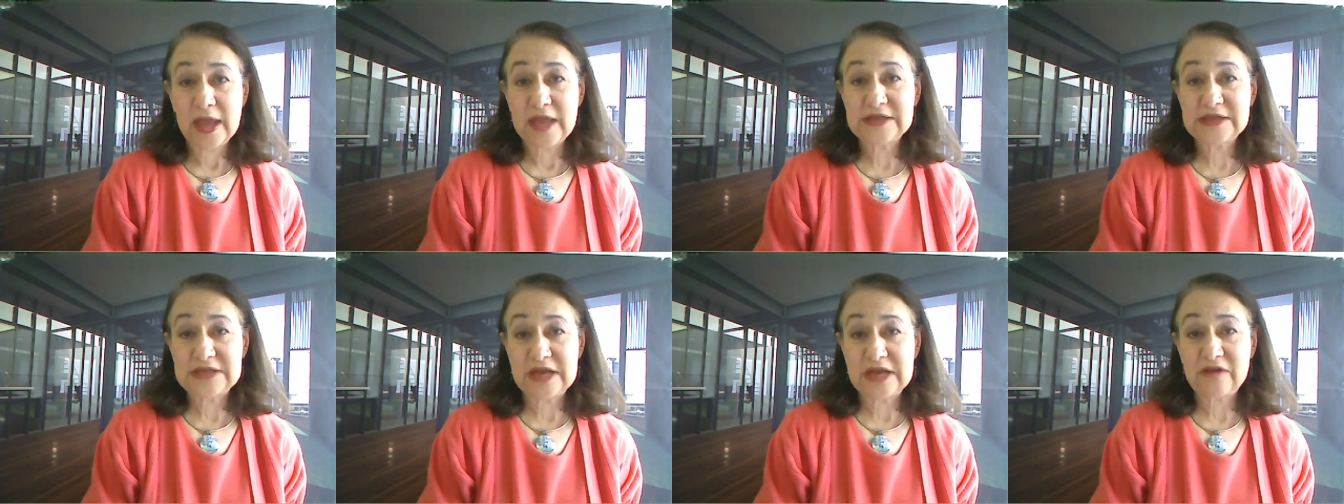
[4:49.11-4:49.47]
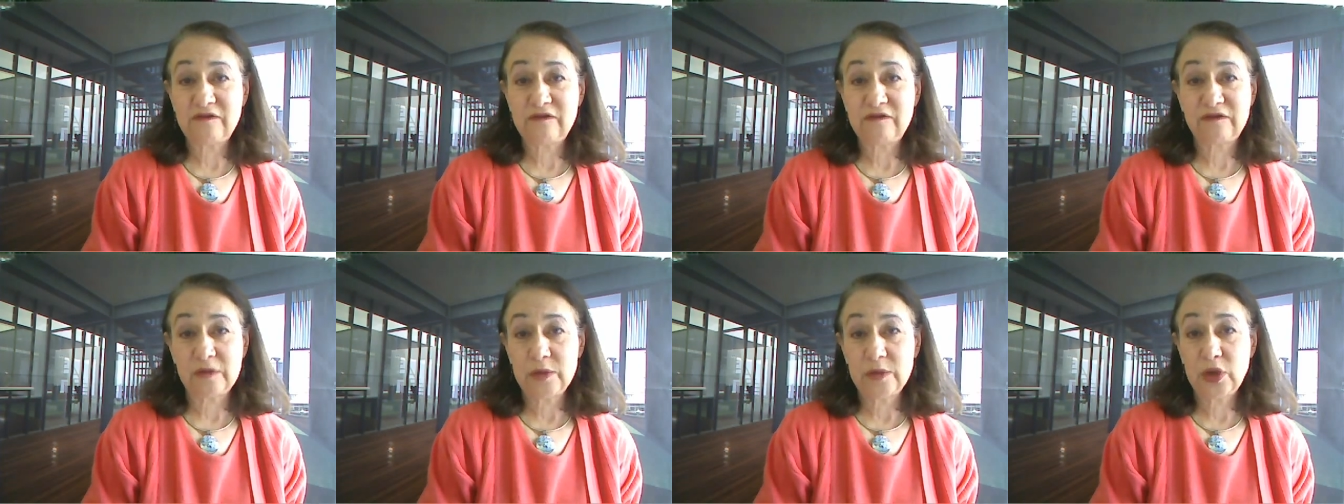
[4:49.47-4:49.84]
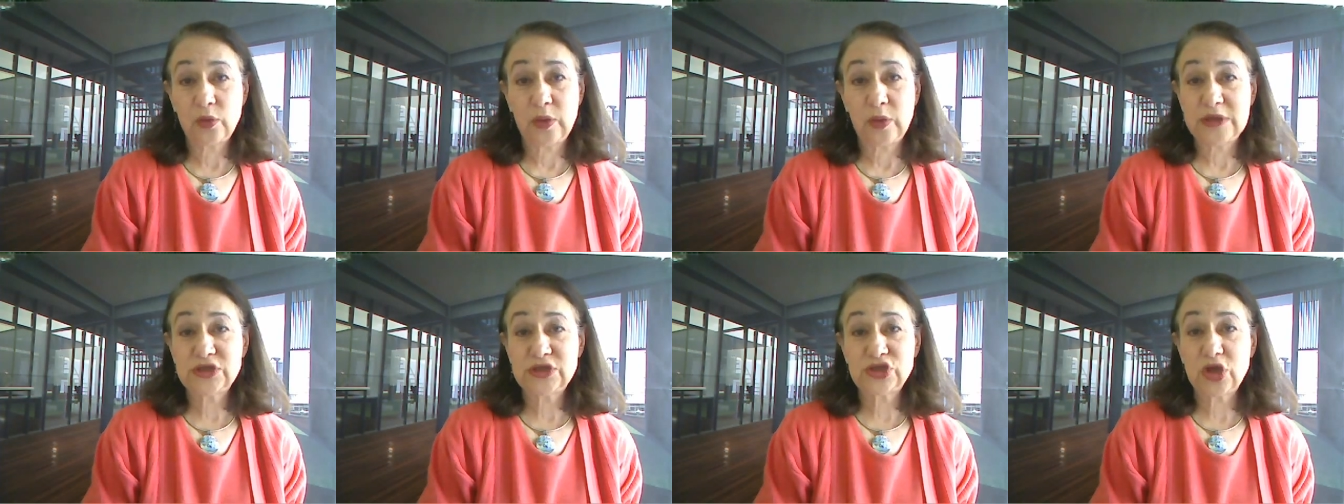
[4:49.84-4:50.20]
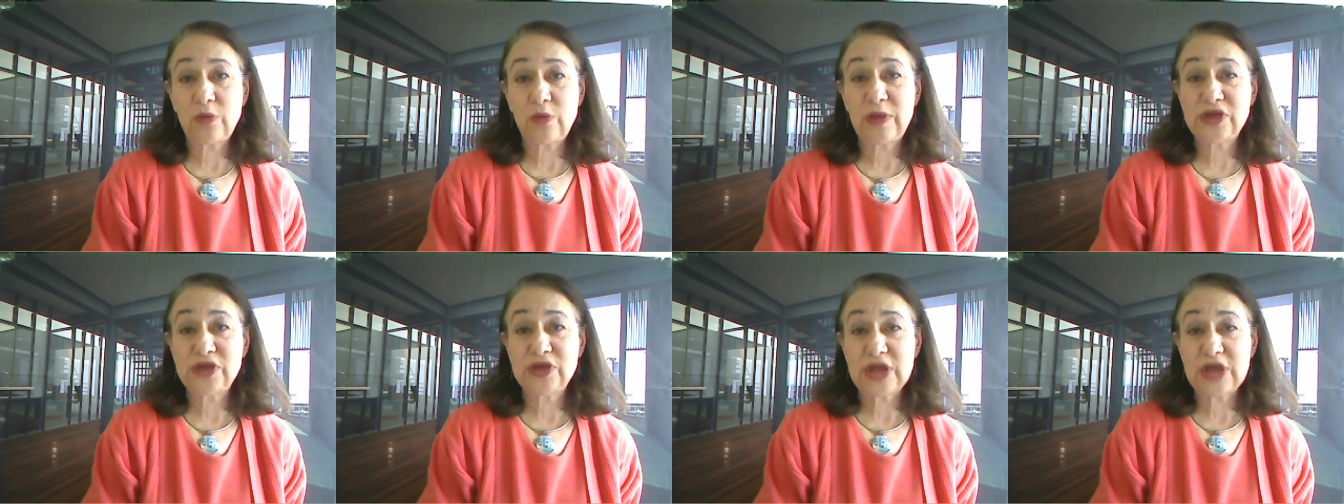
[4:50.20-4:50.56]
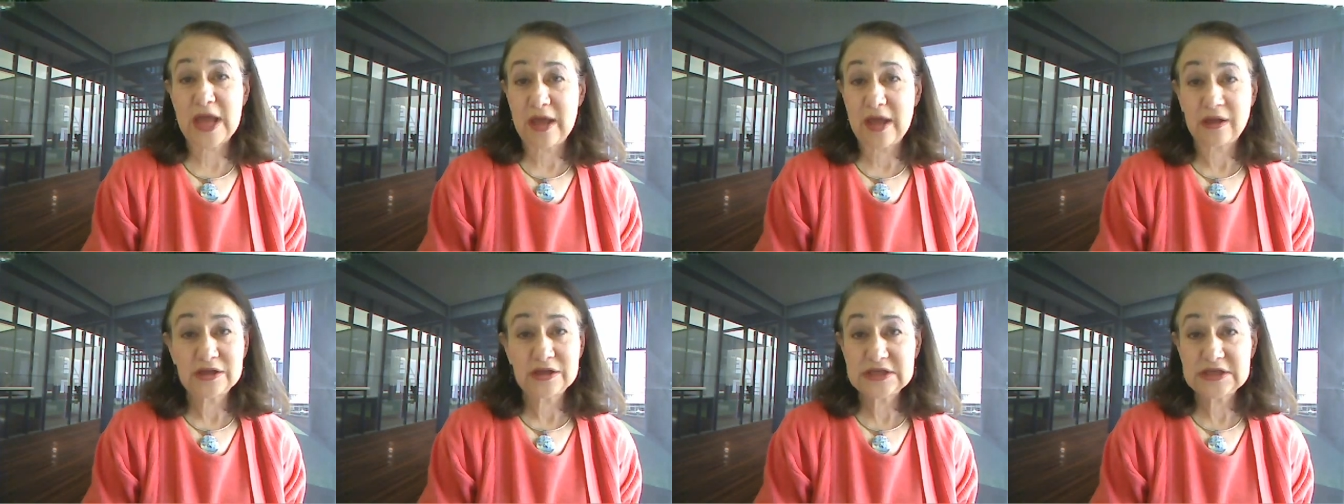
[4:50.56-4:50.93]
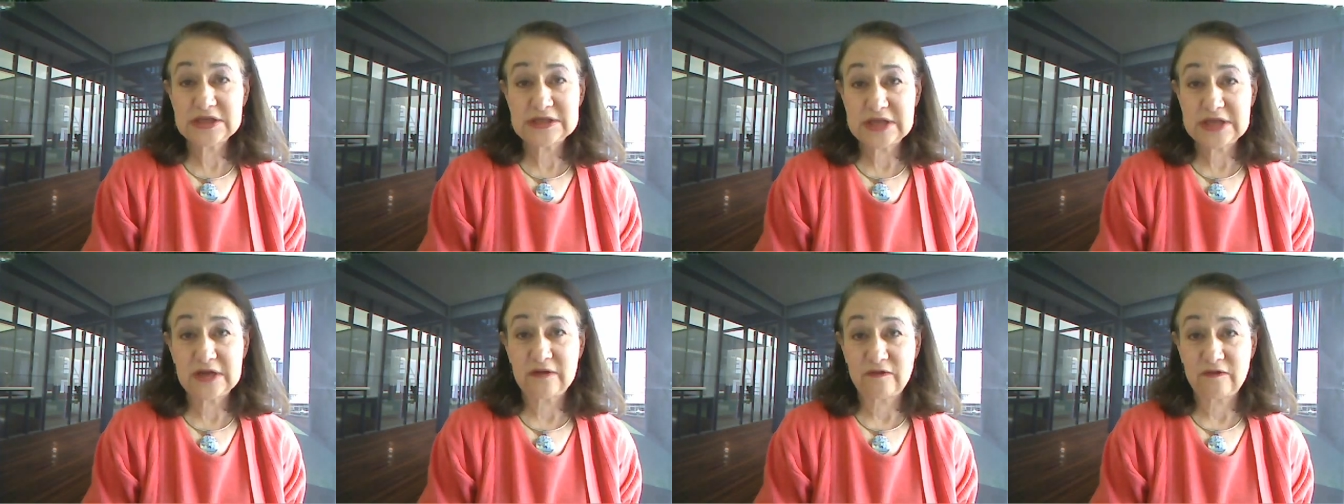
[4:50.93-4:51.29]
is hidden from you when so much
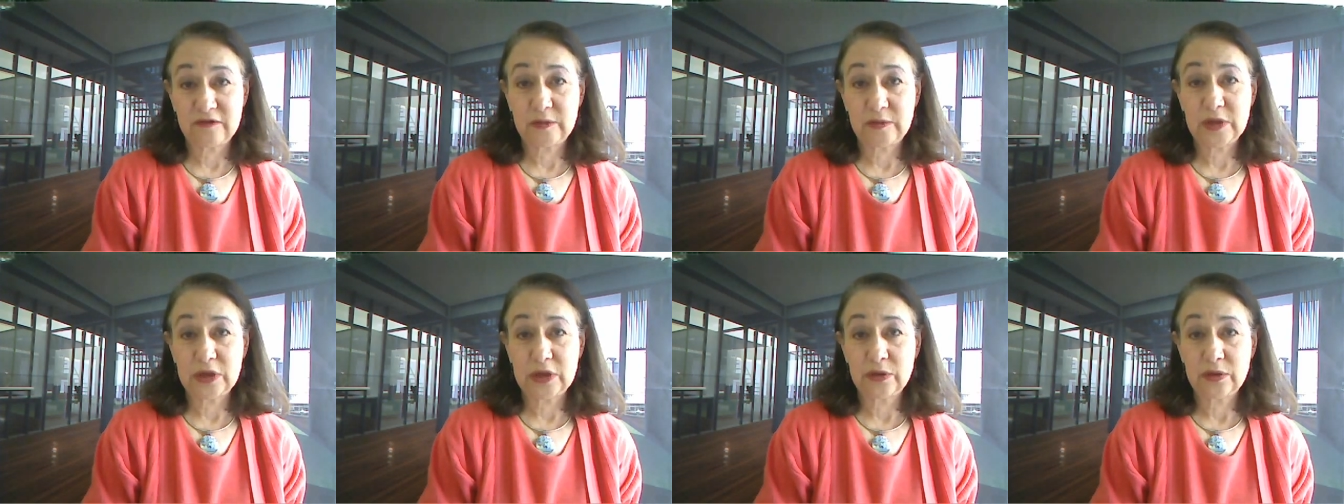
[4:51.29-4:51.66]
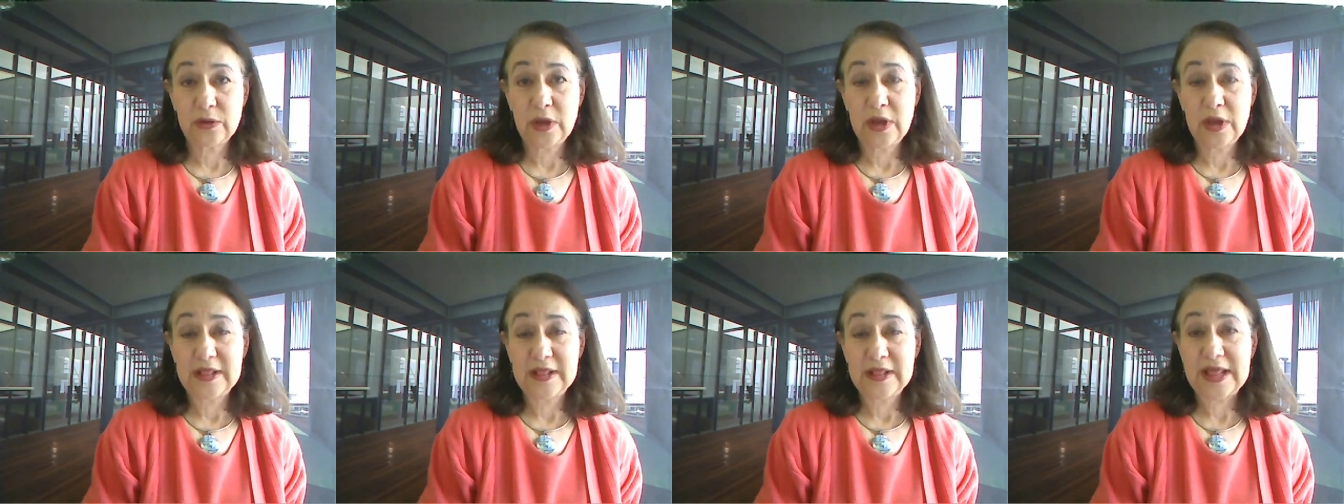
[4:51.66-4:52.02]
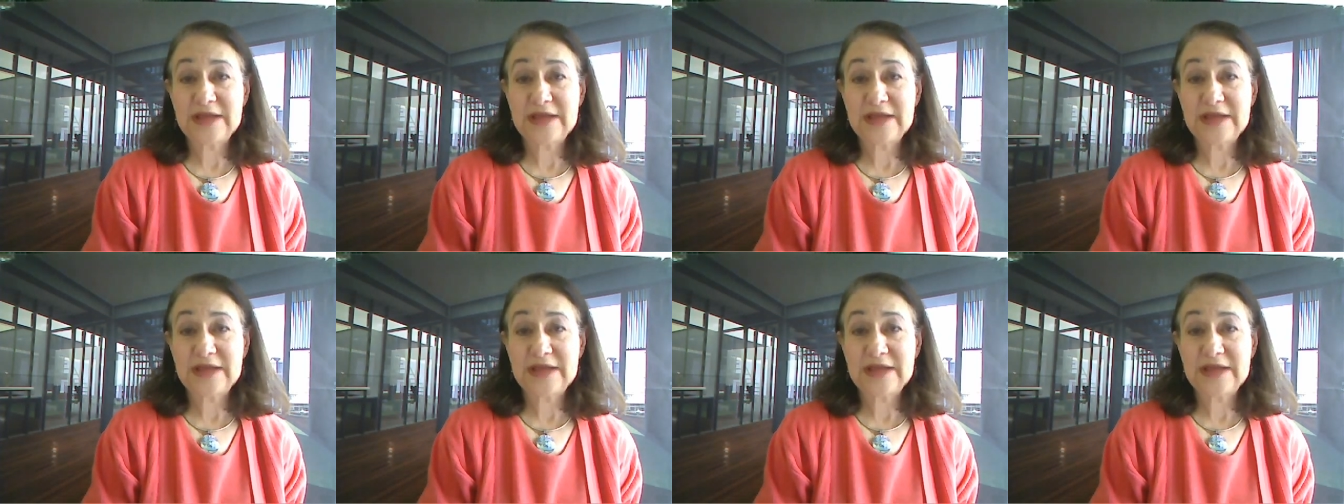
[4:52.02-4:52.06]
else is hidden from you.